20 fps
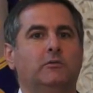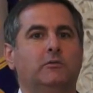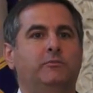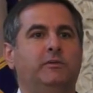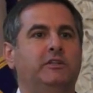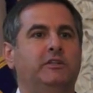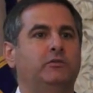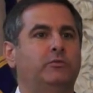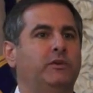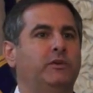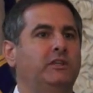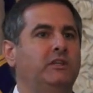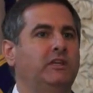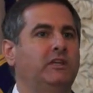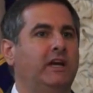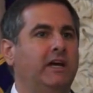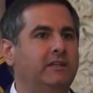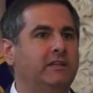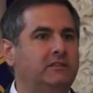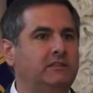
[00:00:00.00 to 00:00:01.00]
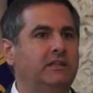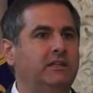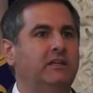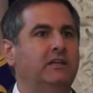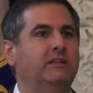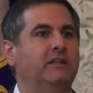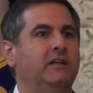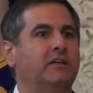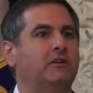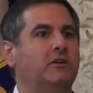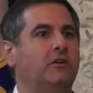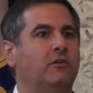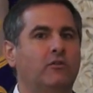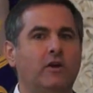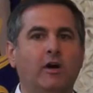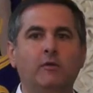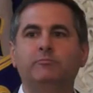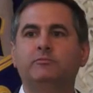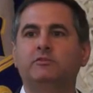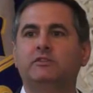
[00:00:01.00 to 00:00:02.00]
between the idea that
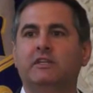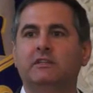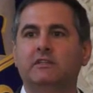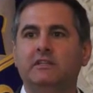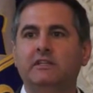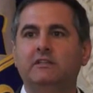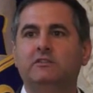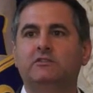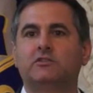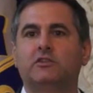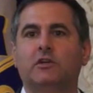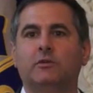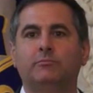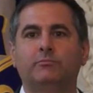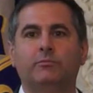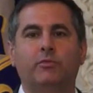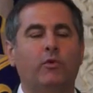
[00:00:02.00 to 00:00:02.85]
corrupt elites are